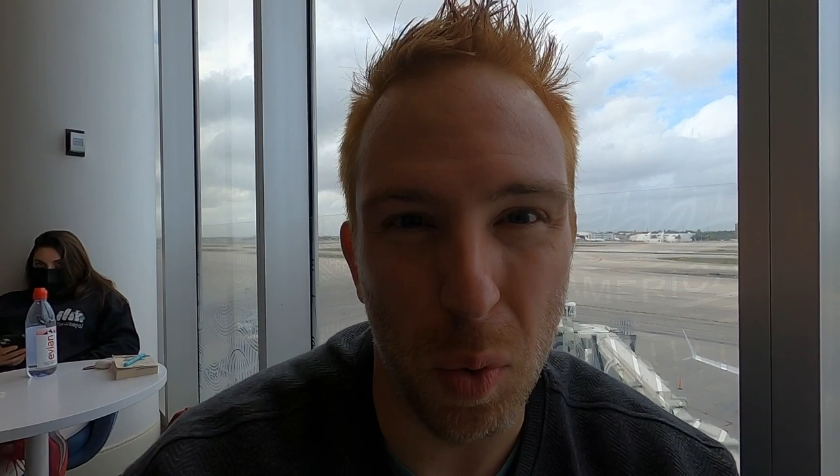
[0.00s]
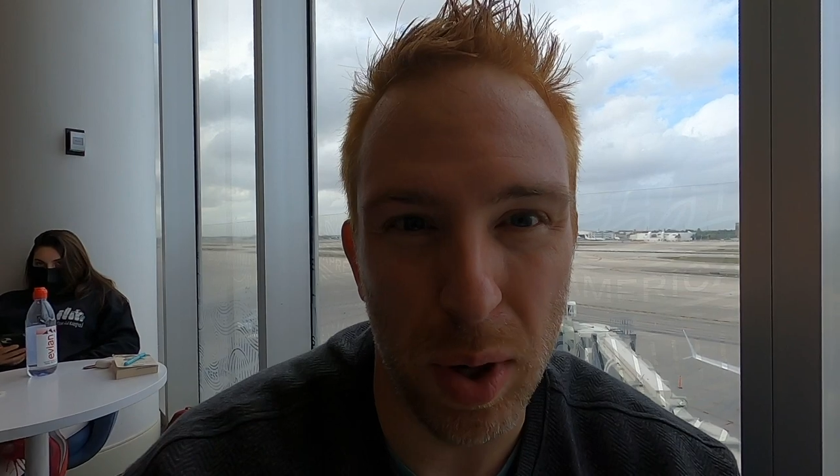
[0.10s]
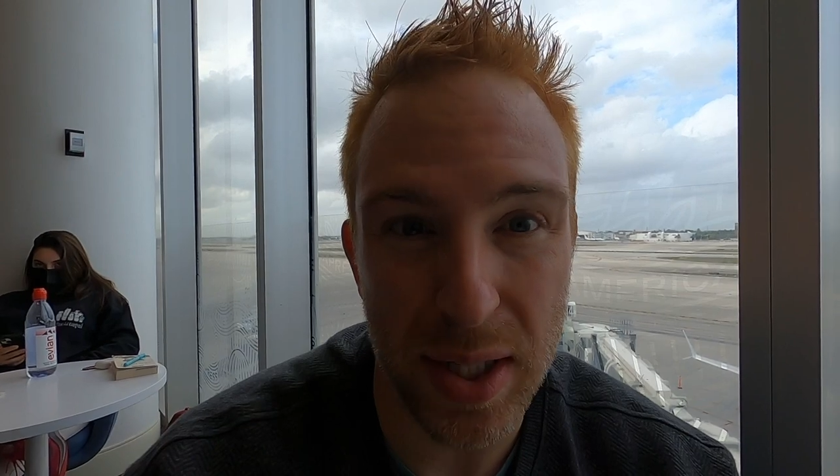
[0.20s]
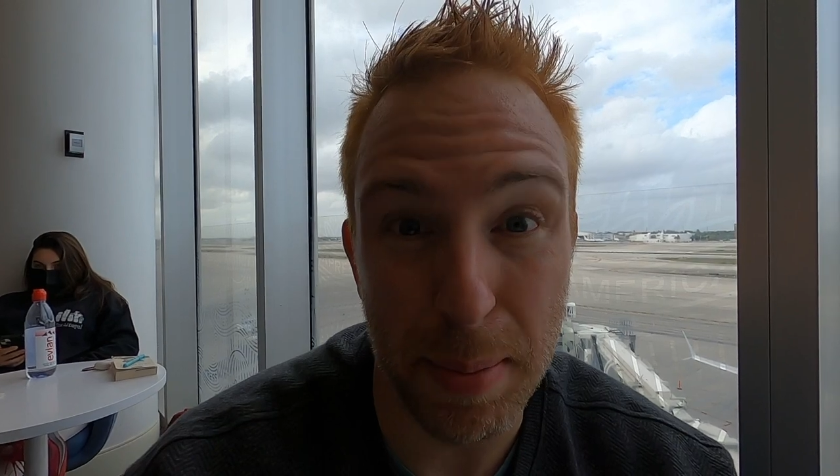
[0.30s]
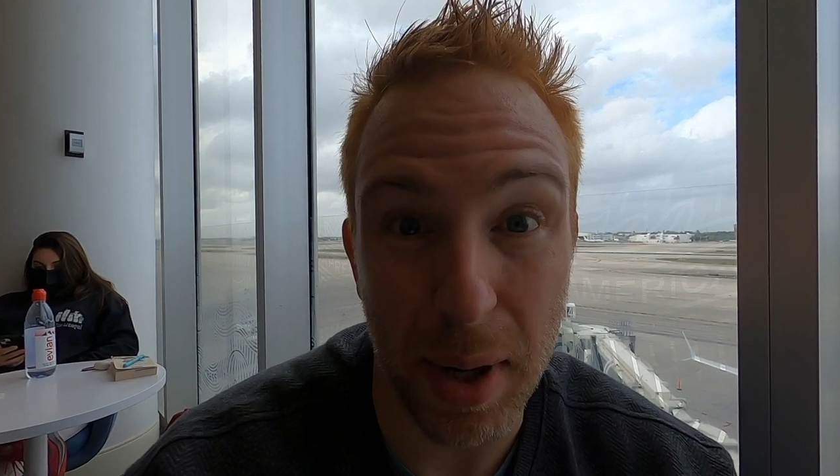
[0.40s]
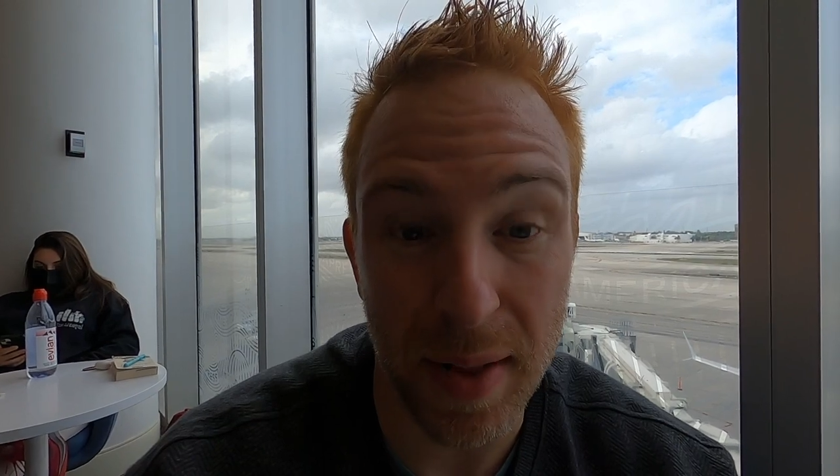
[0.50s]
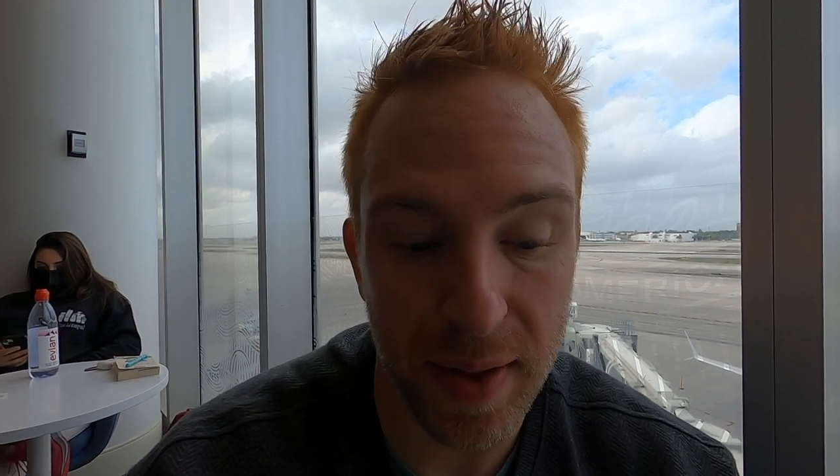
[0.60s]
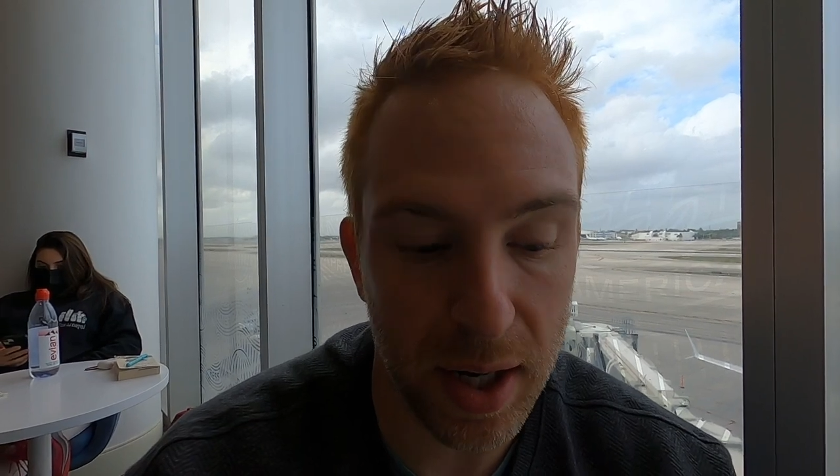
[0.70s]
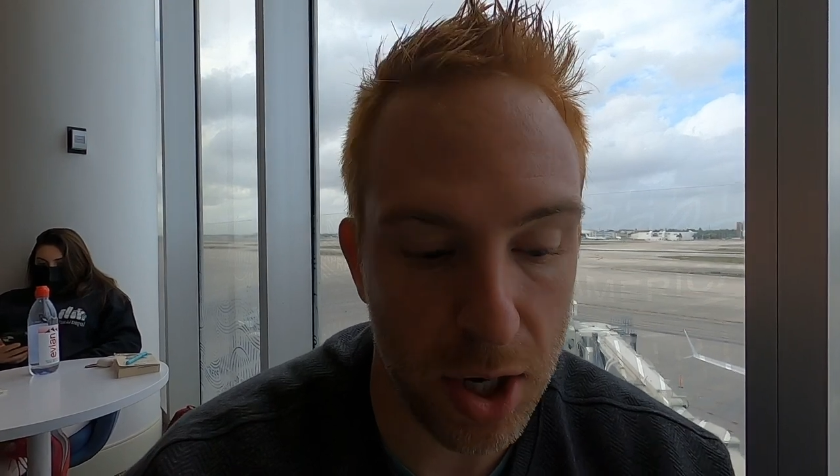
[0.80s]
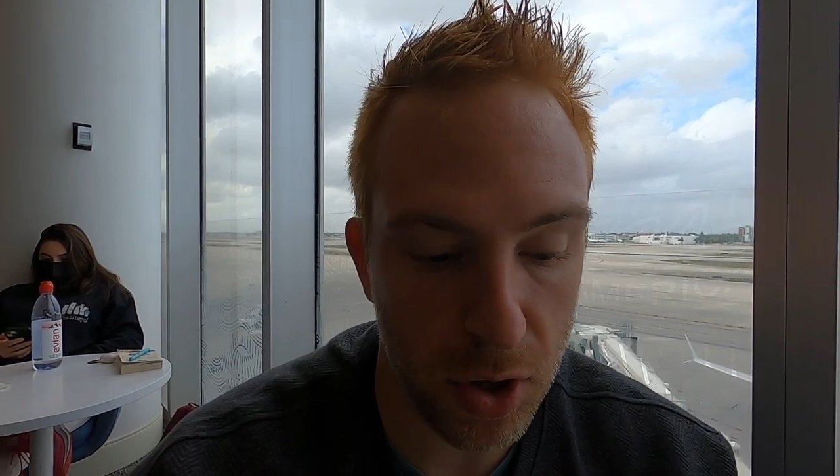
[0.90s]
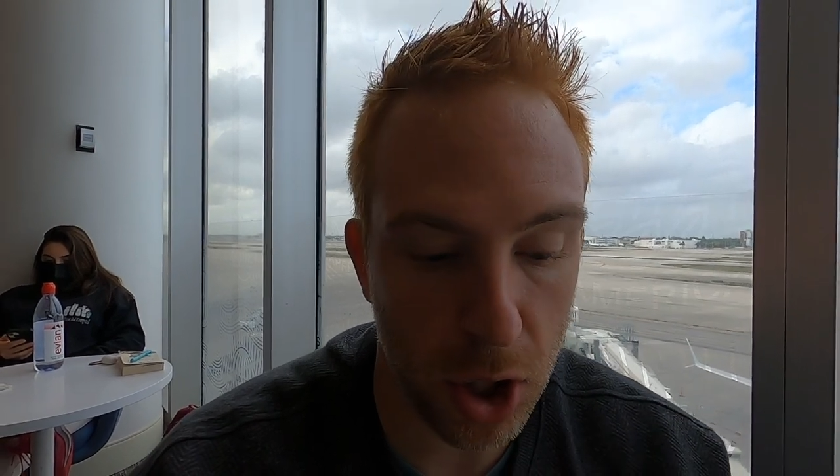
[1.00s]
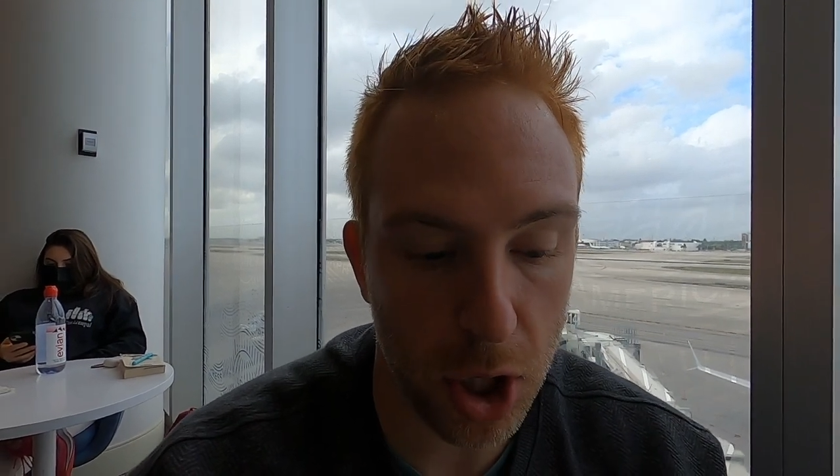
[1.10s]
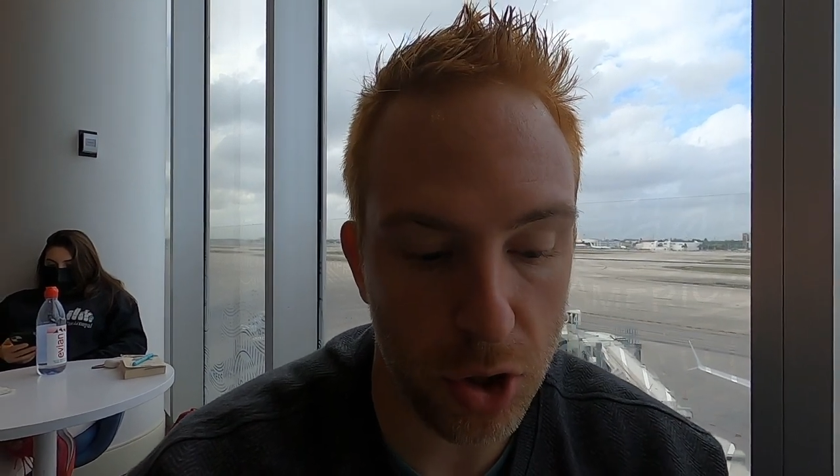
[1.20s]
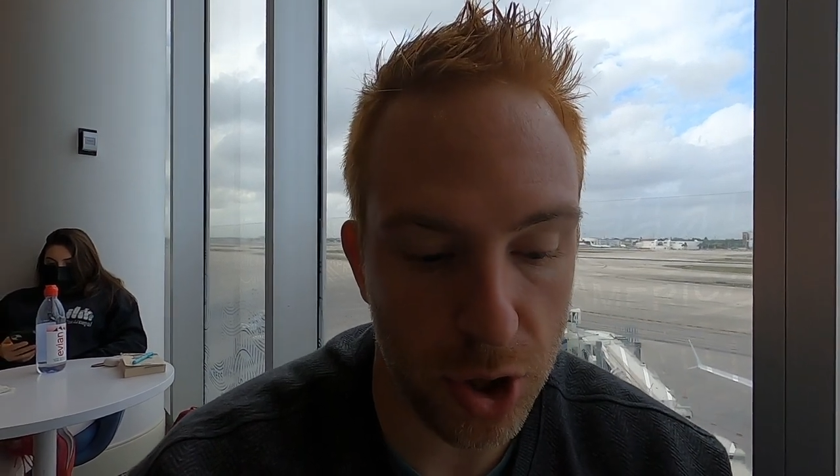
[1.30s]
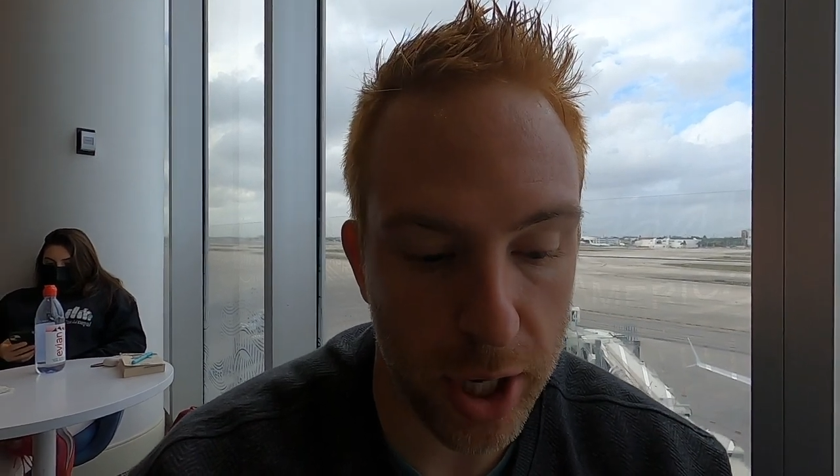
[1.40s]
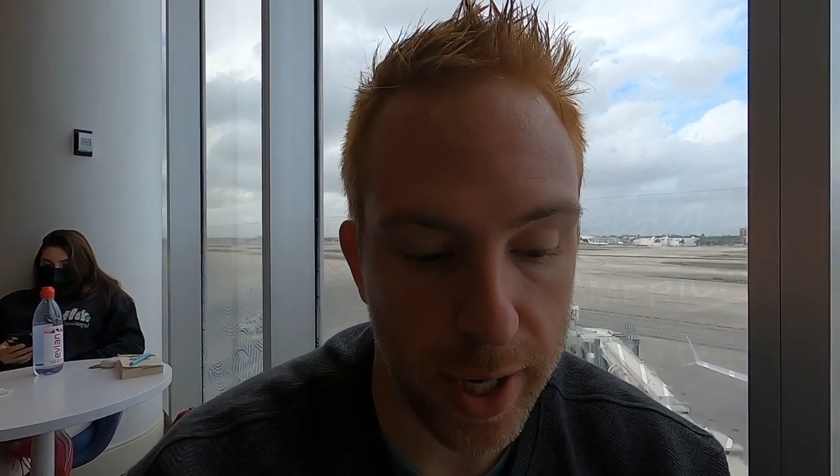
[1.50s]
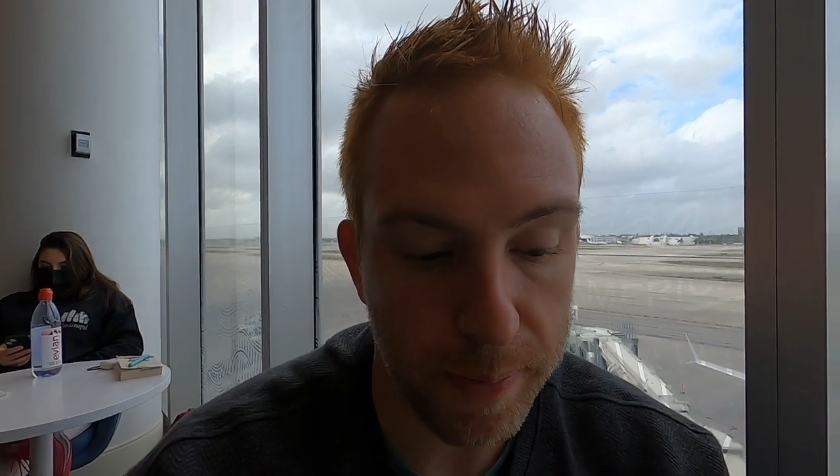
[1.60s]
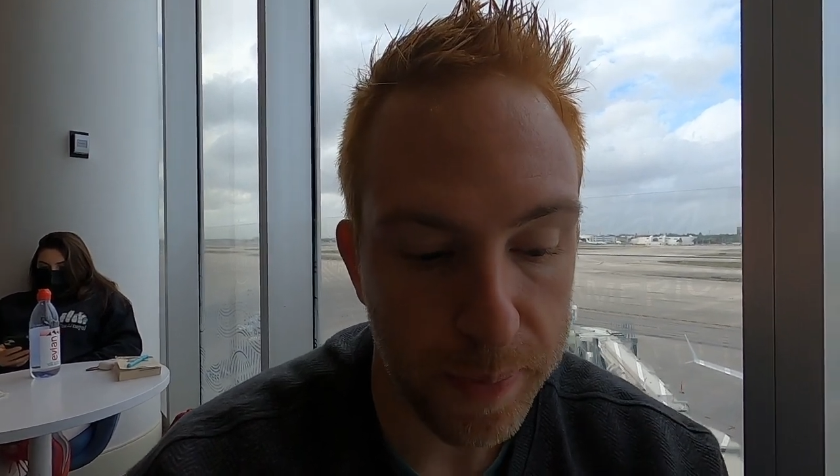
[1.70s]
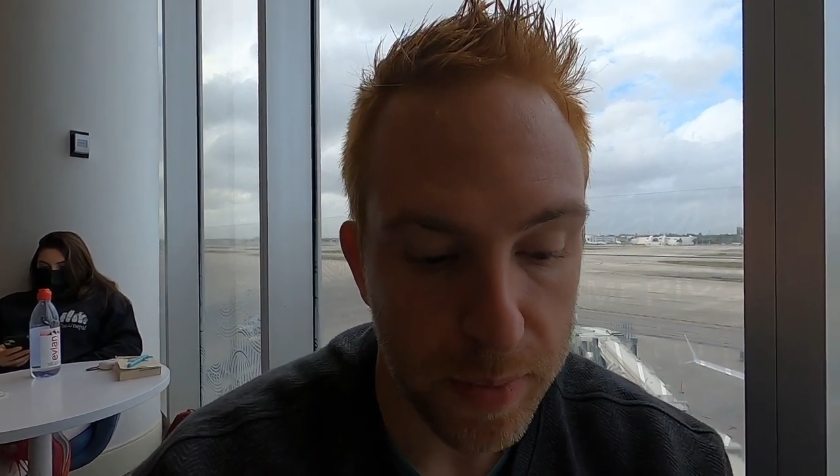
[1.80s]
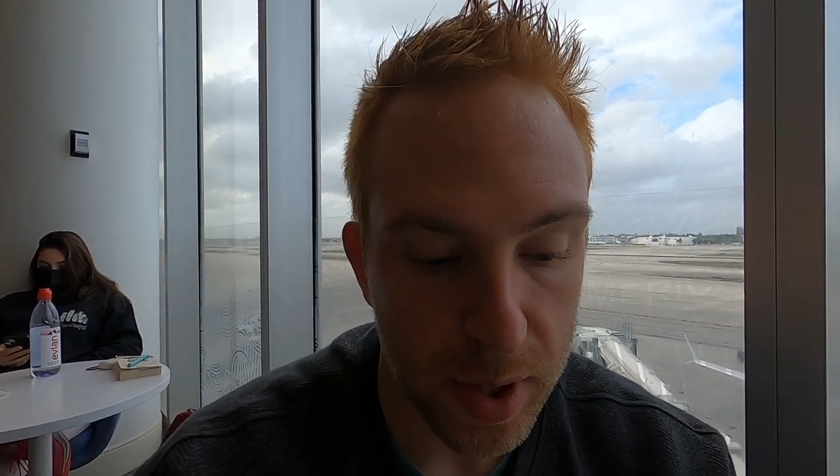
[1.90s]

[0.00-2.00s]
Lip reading: once a month in another country.